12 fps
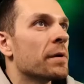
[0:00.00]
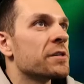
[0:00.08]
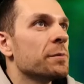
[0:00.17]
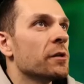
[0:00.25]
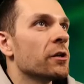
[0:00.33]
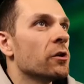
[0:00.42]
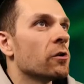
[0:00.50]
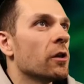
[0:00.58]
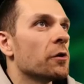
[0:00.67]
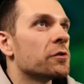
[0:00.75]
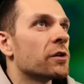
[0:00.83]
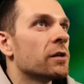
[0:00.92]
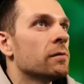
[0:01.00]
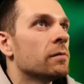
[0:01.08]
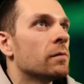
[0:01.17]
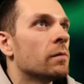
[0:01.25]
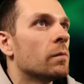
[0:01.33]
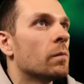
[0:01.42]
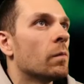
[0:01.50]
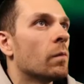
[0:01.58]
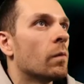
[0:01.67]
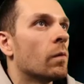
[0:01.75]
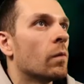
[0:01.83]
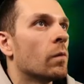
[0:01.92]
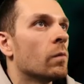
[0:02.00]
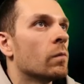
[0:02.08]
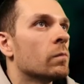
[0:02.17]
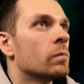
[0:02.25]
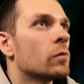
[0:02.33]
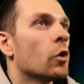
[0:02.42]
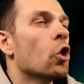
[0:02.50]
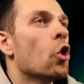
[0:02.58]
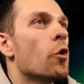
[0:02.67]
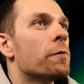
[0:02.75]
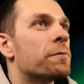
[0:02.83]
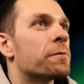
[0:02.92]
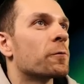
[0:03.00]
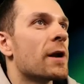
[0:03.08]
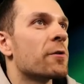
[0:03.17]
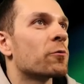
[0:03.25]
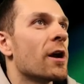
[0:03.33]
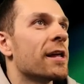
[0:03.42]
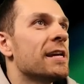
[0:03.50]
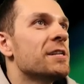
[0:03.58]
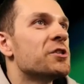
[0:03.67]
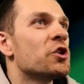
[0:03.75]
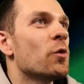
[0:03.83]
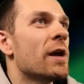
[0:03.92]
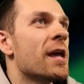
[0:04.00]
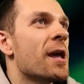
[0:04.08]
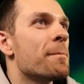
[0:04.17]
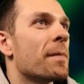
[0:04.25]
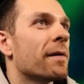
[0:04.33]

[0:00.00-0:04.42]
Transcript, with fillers: him a little closer. Oof, ran right into him.